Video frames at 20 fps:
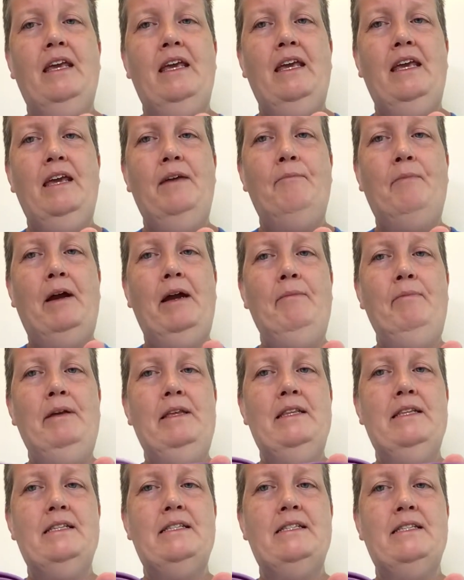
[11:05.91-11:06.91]
it might be
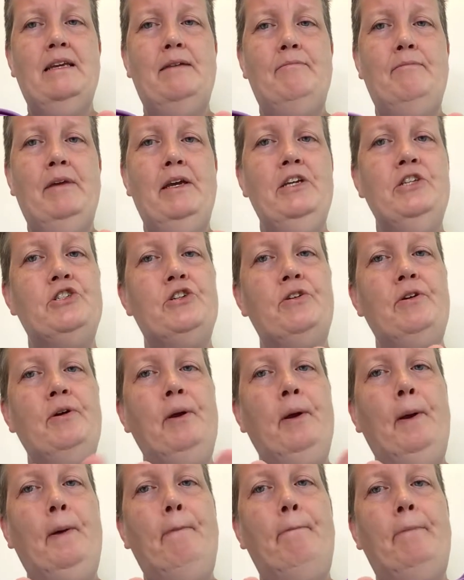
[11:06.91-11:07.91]
the same measure,
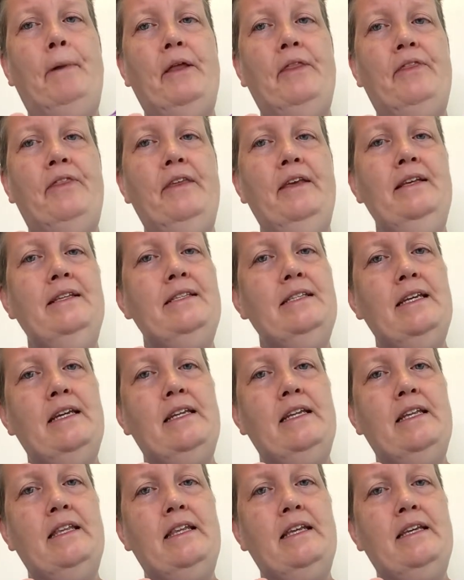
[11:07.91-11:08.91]
but this
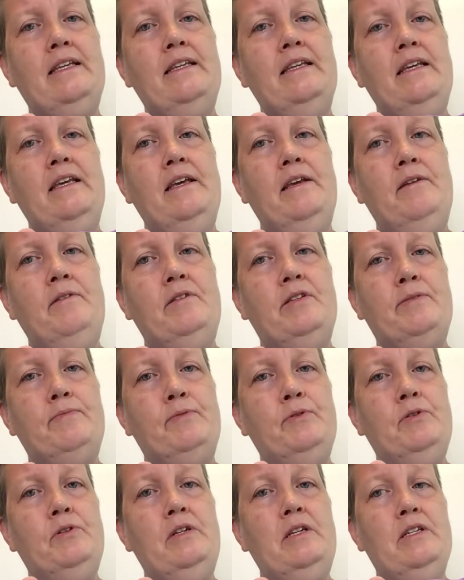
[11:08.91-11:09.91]
end of the
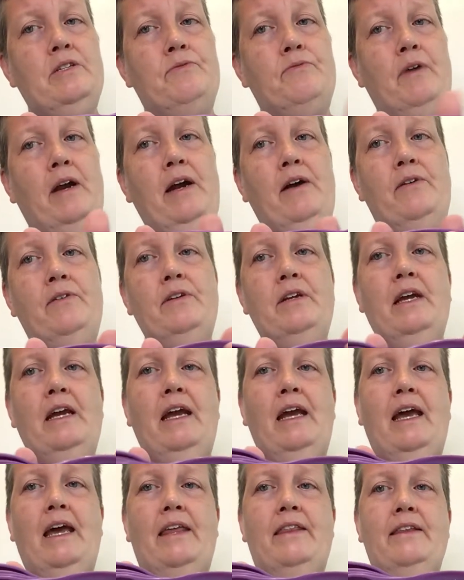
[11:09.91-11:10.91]
spoon is round
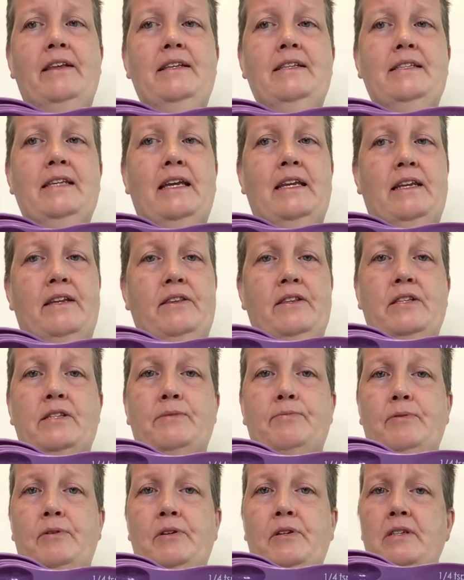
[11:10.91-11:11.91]
and this end of the
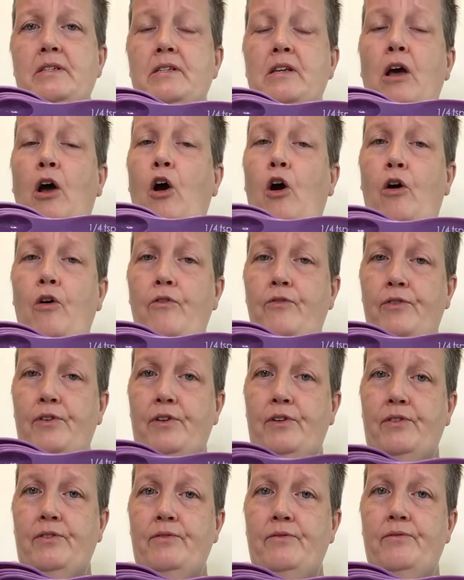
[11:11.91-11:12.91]
spoon is
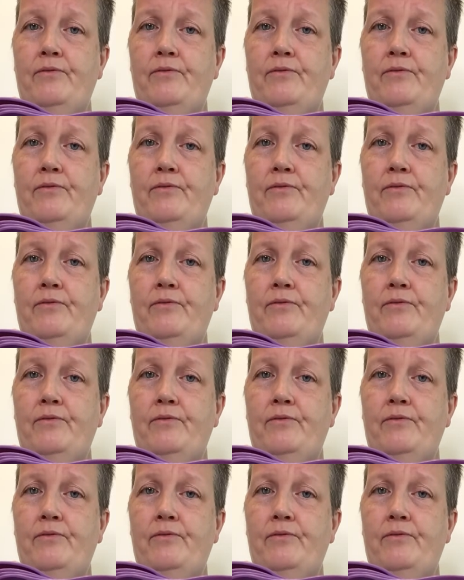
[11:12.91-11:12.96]
oval.